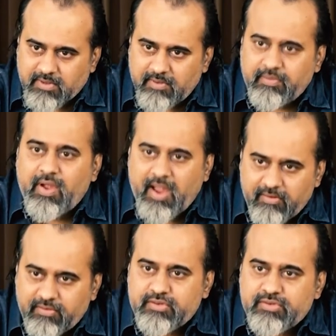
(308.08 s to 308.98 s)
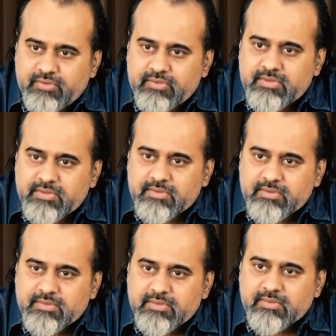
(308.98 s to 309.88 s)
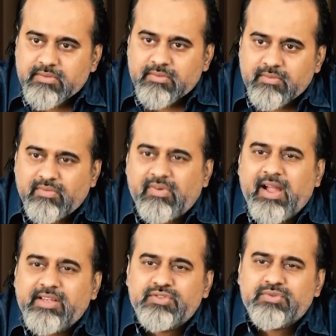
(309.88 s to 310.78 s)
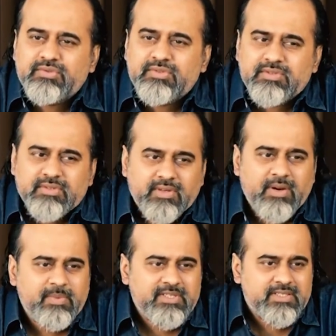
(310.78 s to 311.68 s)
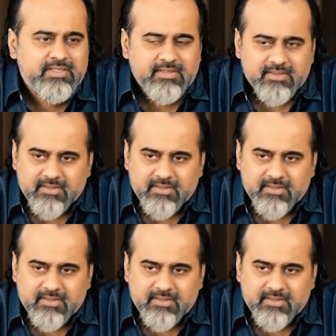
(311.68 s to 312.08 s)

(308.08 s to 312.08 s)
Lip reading: If you have to choose, why choose rubbish?